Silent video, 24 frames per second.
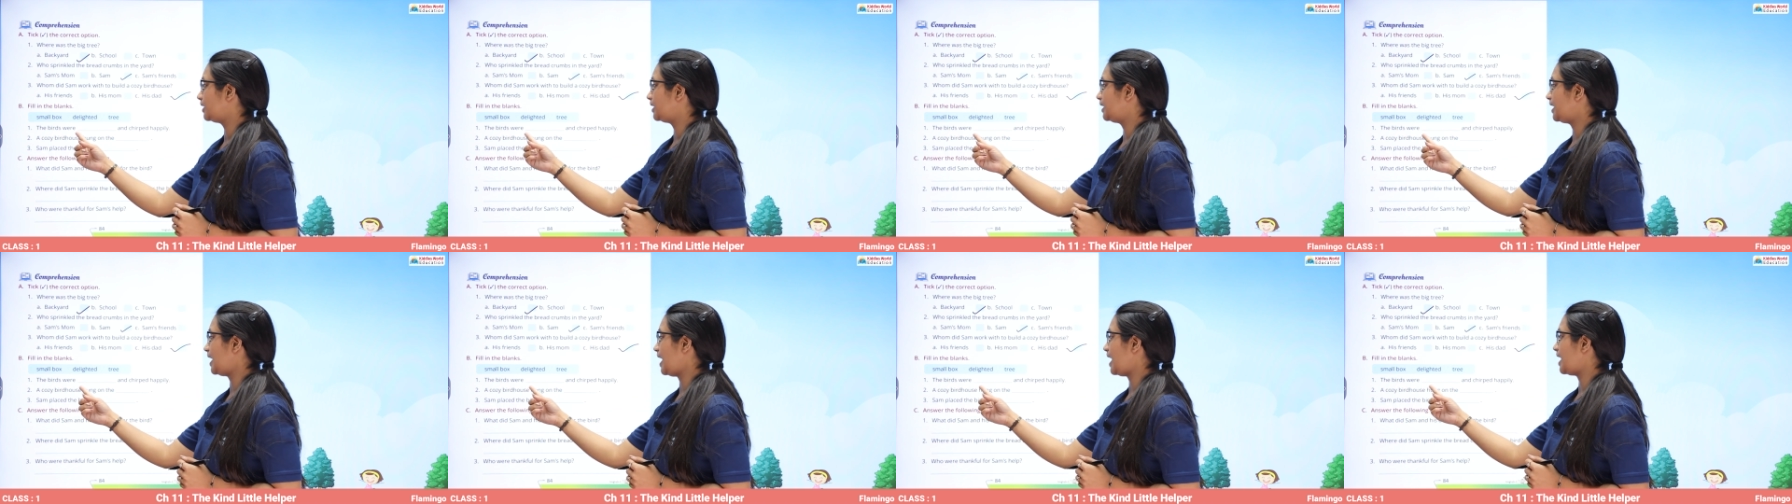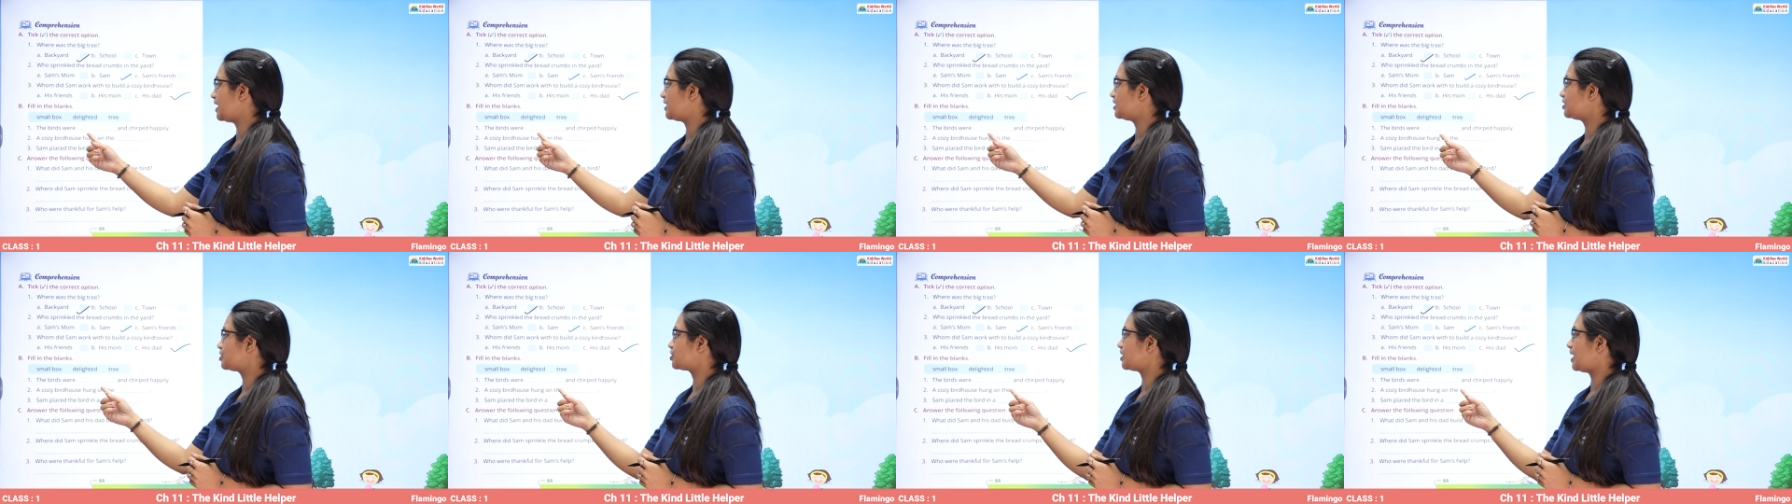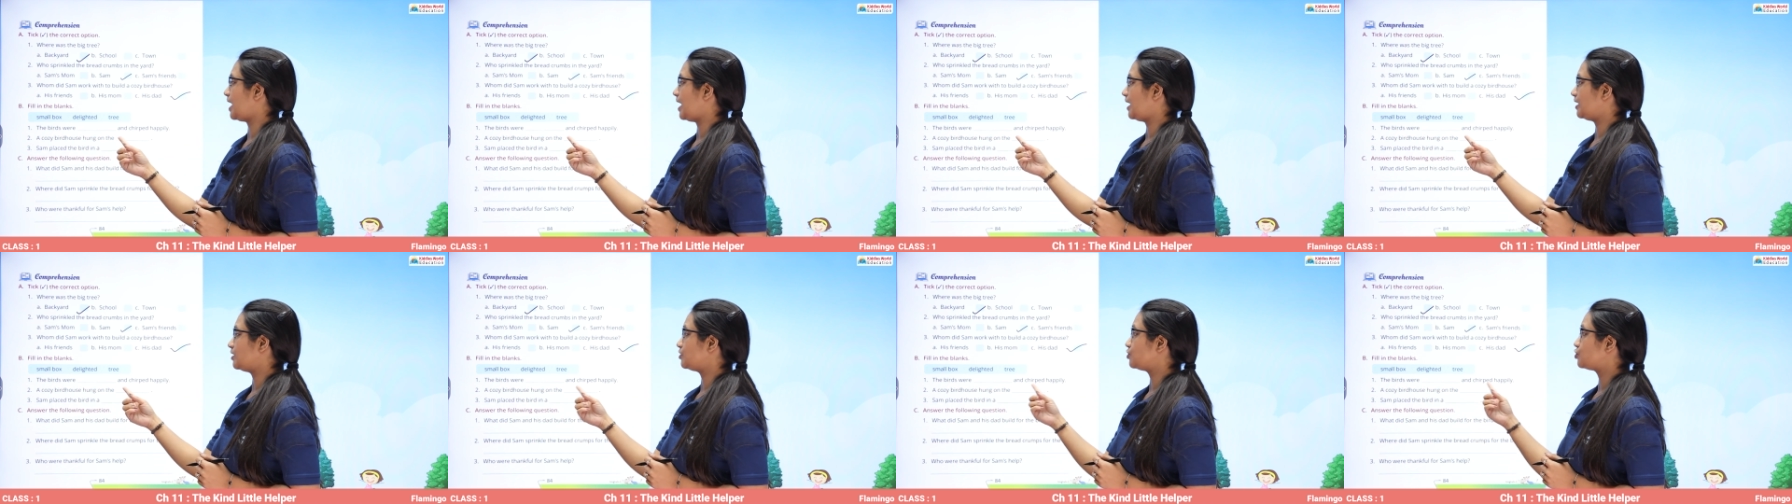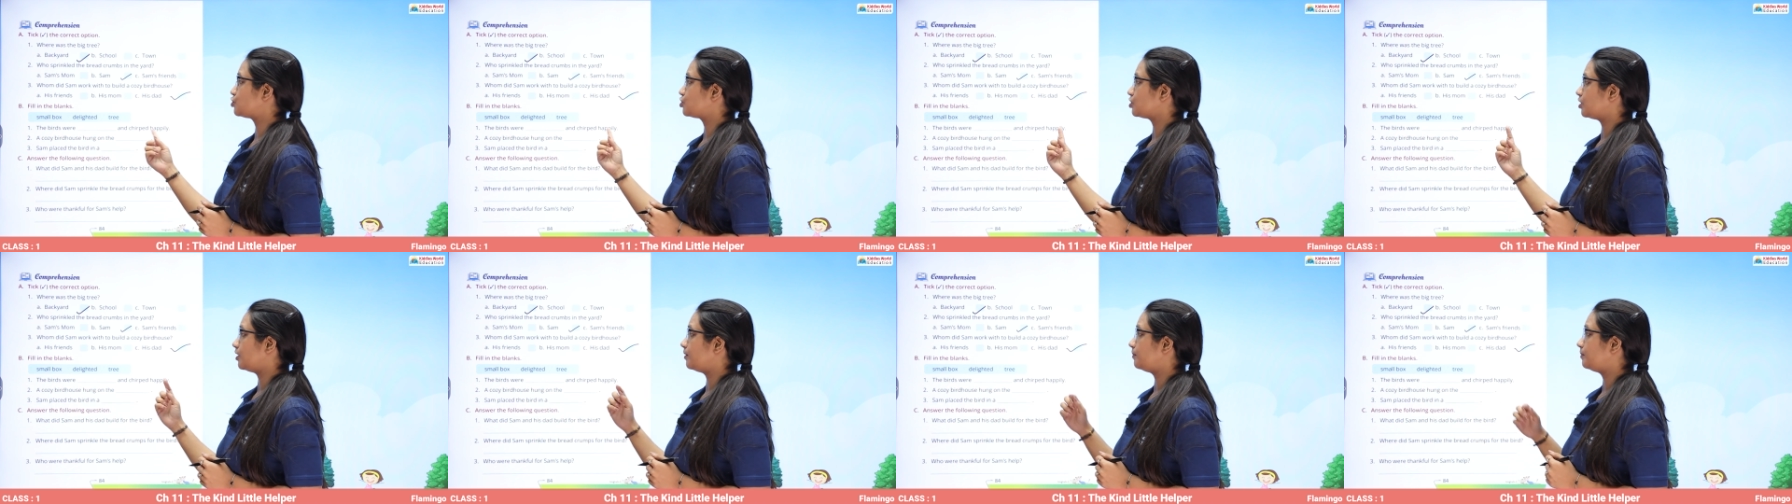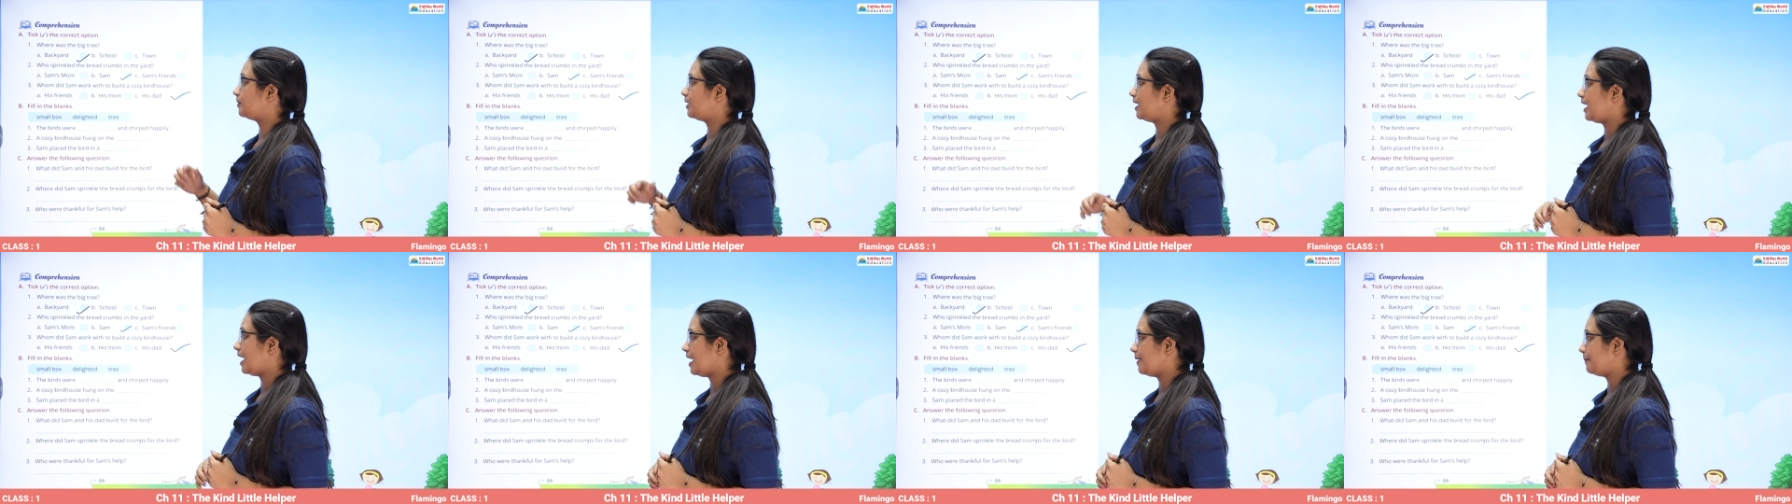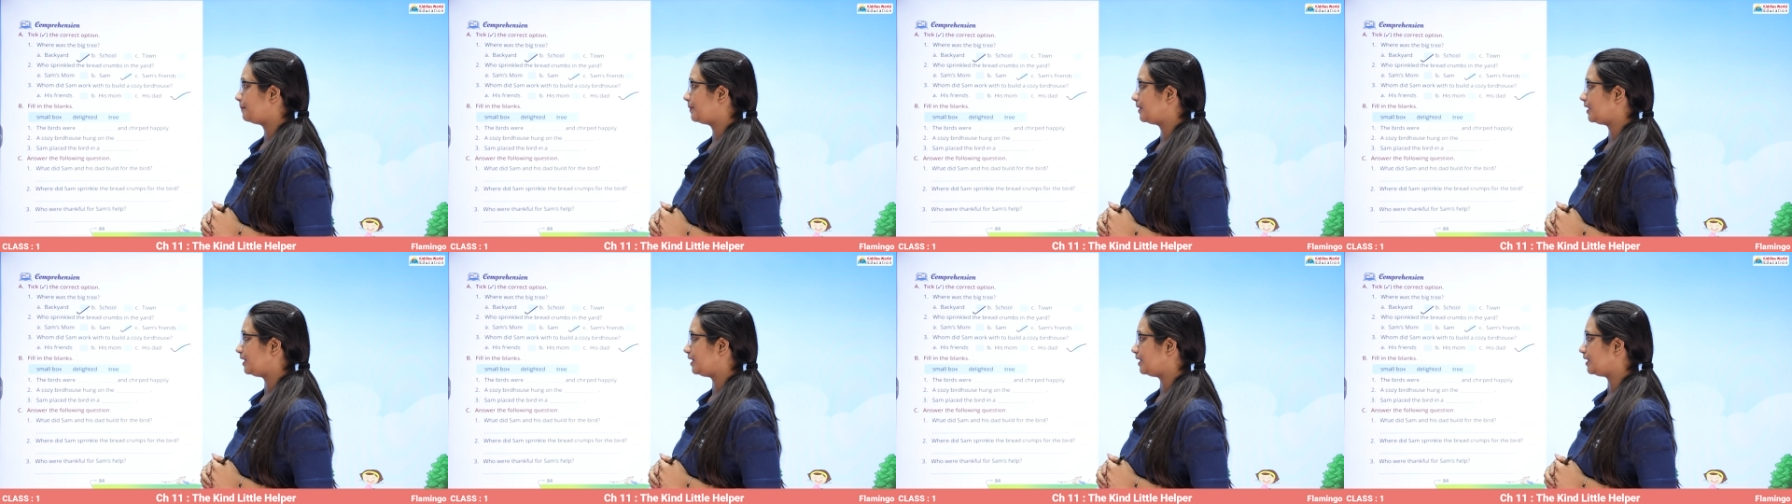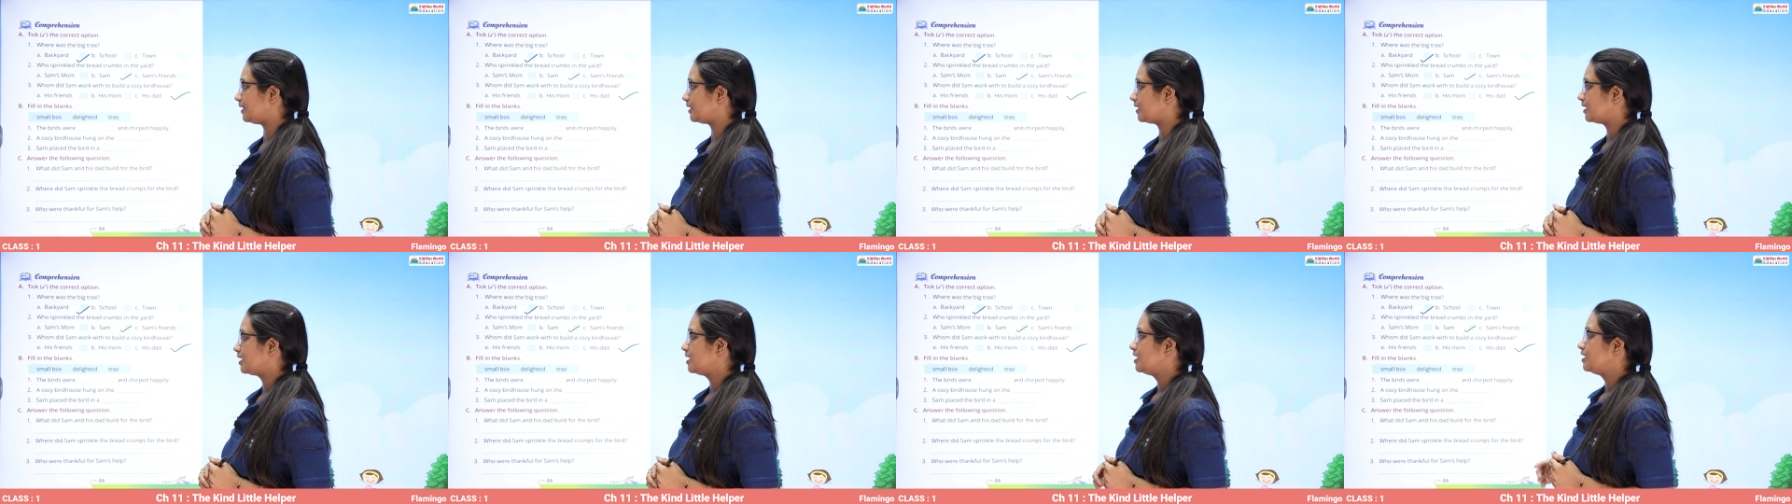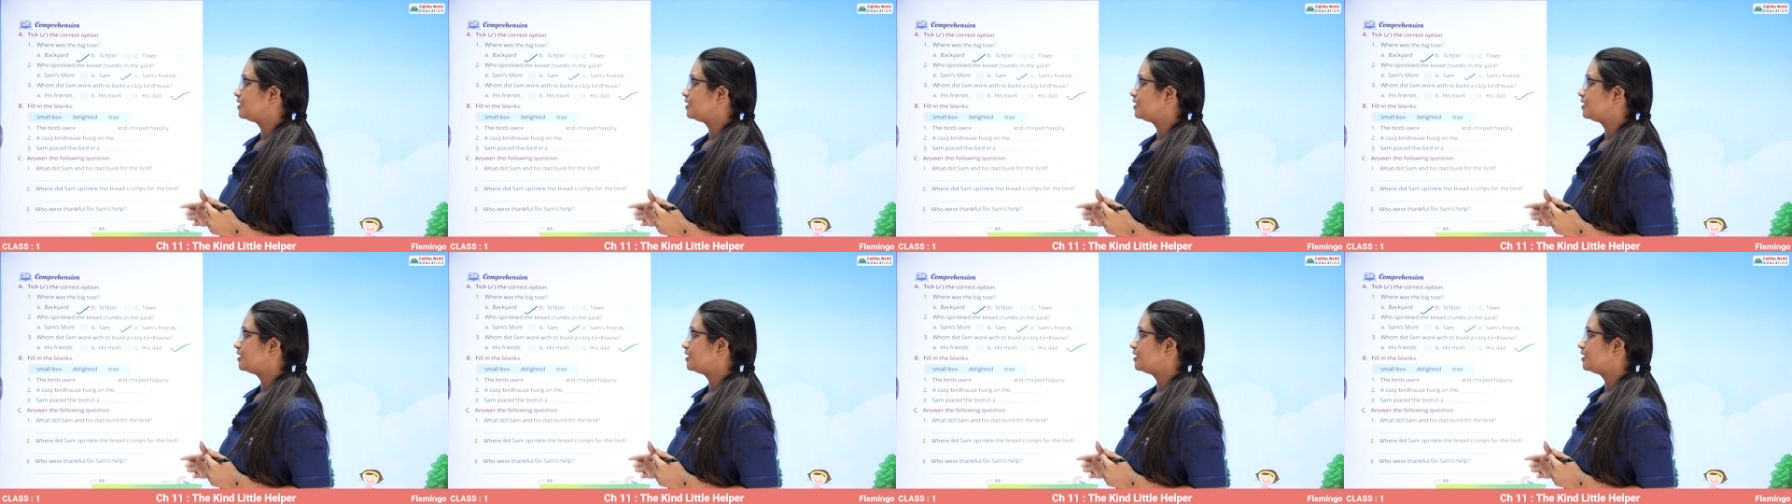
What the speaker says: dash and chirped happily.